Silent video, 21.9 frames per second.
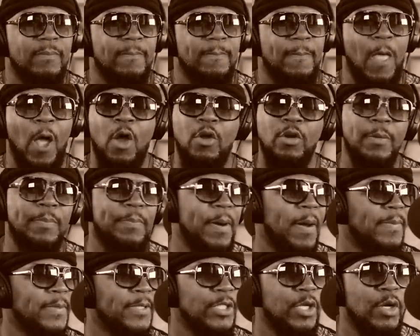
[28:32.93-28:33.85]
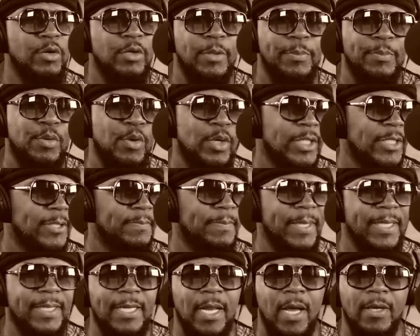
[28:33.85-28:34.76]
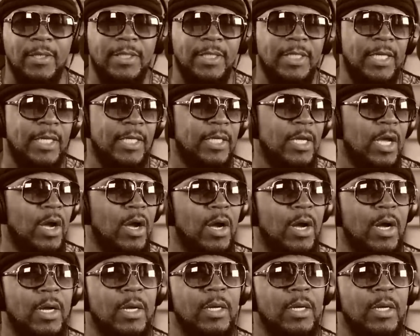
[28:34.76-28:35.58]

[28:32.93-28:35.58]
All the puppies are on the porch, the big dogs in the yard.